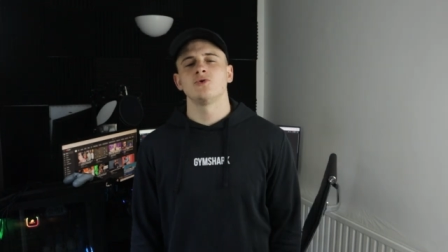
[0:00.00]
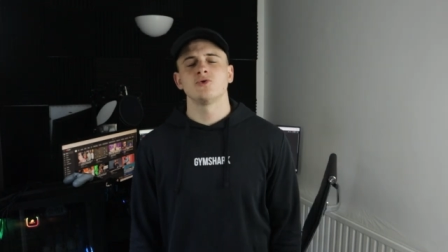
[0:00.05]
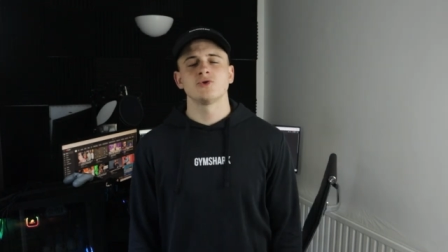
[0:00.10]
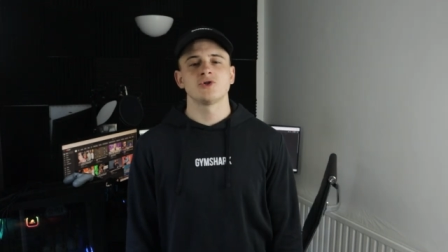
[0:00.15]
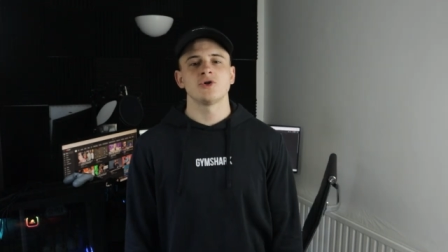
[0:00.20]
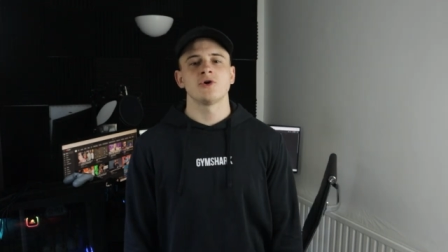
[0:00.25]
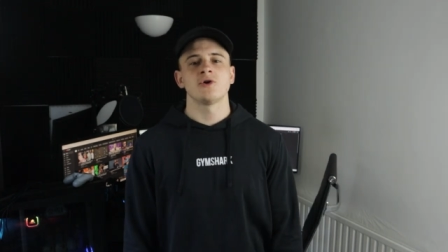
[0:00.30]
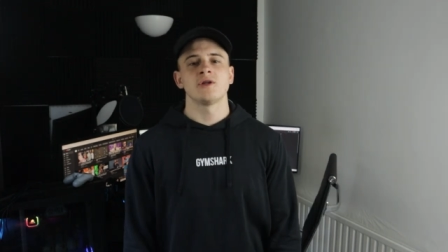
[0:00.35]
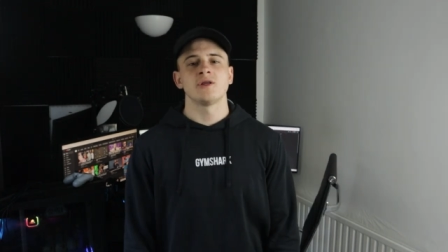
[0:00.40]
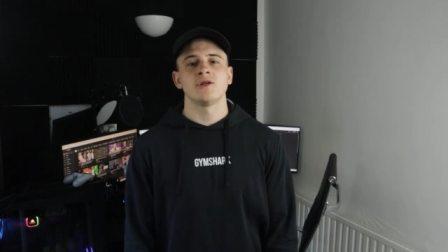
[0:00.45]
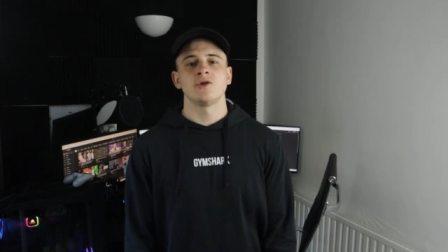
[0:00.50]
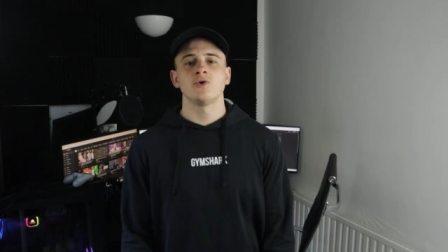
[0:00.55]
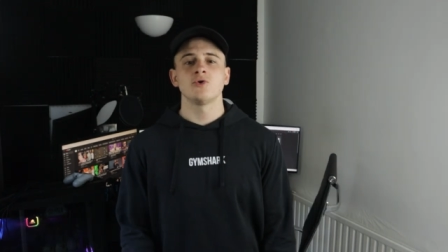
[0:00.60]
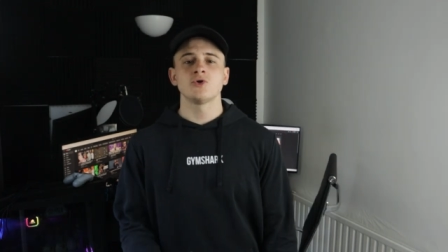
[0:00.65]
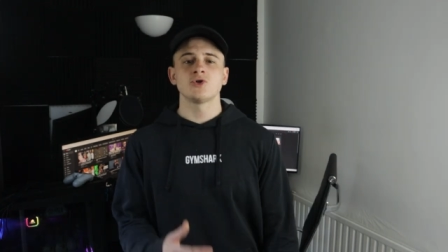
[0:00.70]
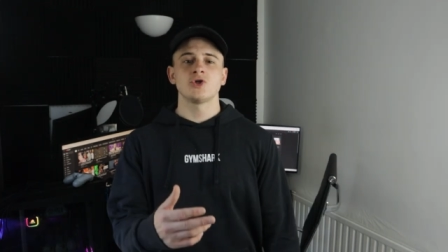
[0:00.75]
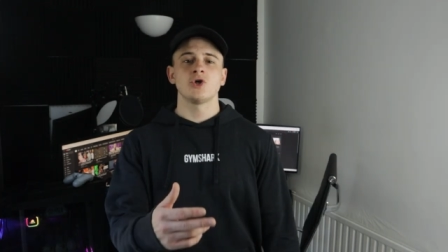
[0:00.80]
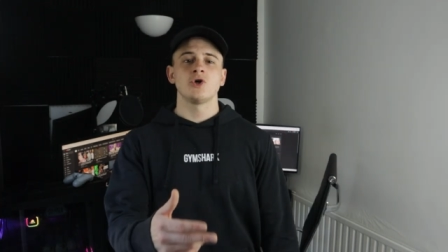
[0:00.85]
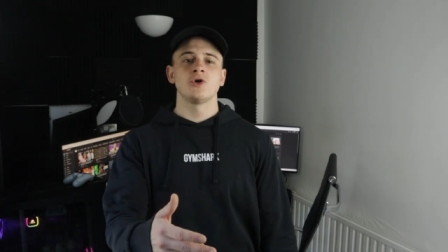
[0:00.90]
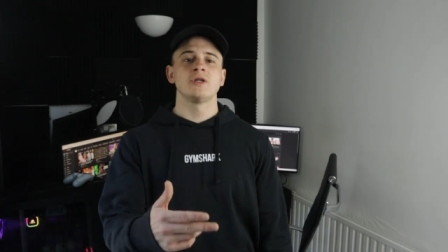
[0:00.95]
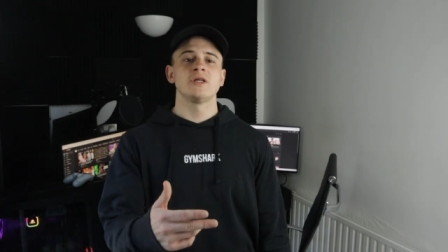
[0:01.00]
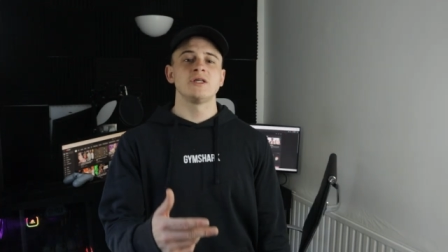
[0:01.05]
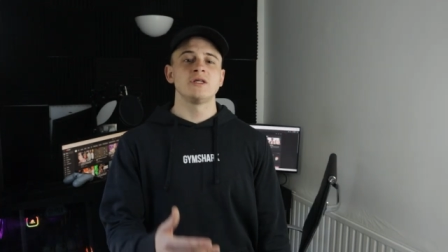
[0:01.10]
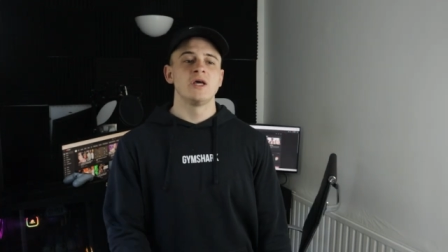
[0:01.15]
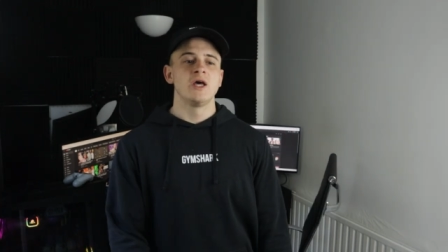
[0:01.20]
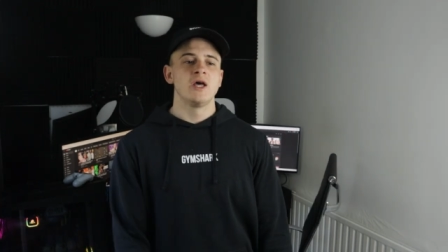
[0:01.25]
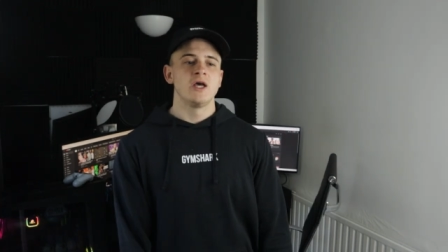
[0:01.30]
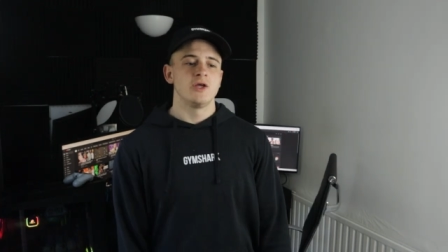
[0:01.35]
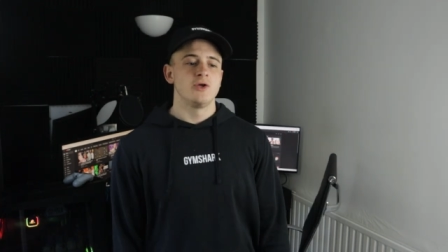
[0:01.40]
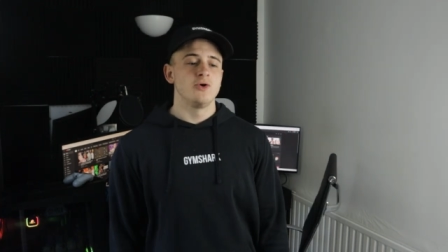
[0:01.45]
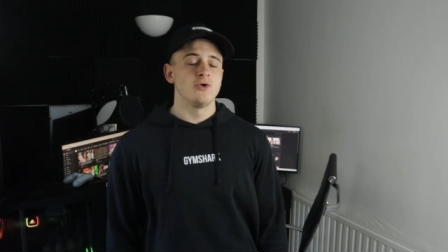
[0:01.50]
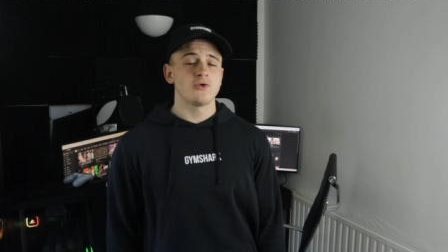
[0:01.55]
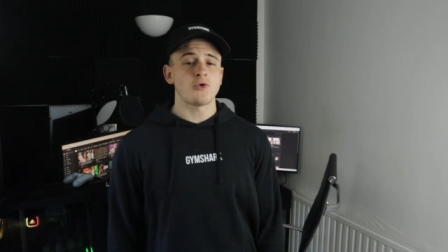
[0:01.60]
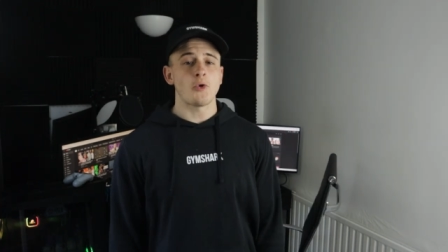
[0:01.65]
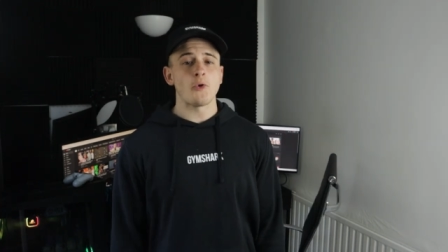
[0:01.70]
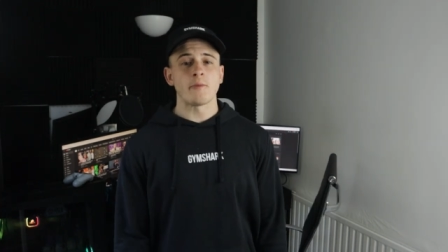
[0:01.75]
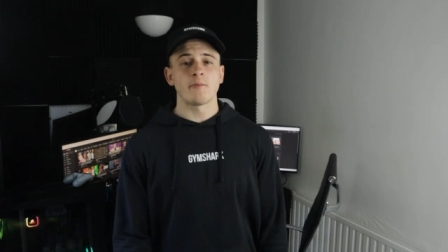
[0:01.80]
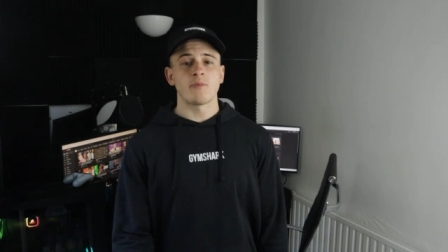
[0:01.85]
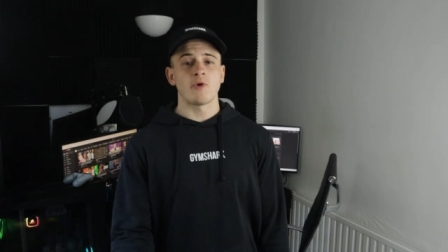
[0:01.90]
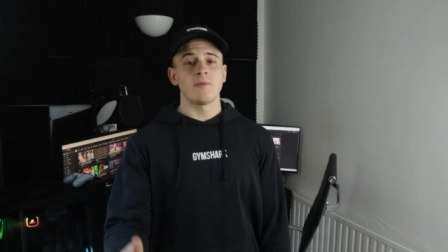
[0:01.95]
your journey. Your journey, you're
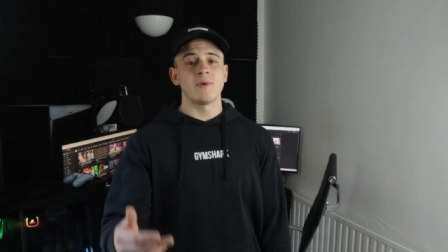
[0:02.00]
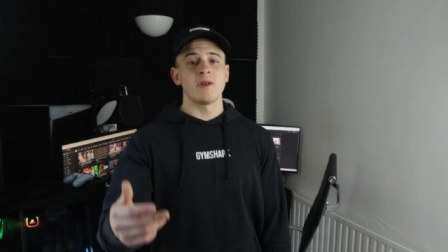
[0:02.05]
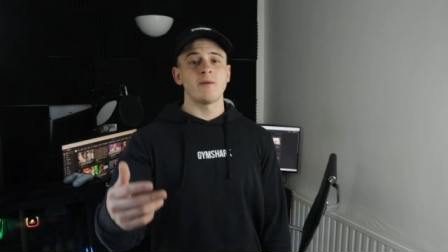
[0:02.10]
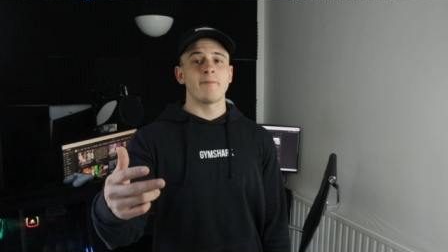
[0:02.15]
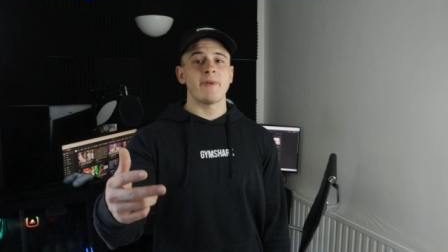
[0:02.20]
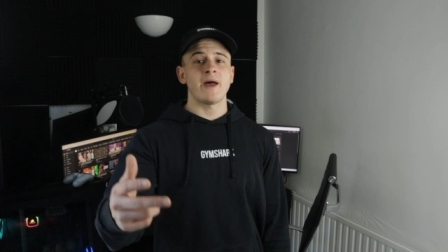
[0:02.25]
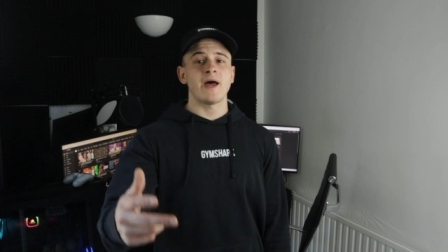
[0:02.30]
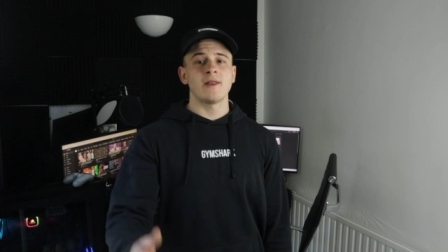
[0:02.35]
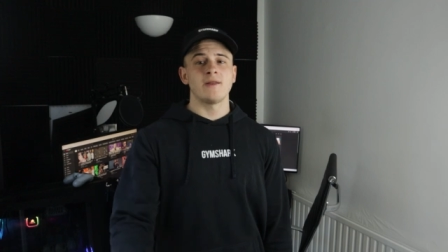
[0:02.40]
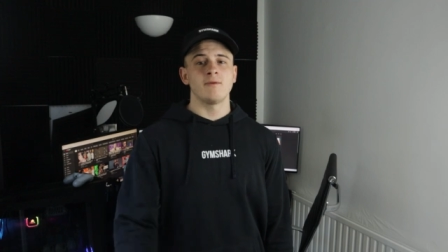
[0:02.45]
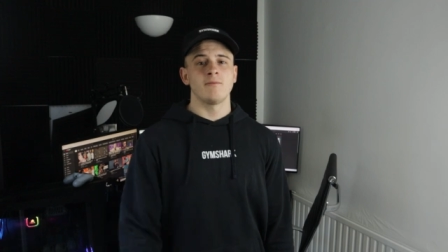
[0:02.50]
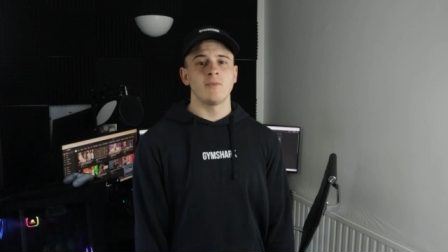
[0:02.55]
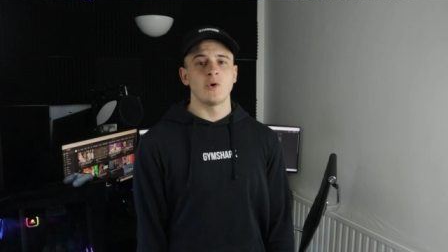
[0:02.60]
doing probably better than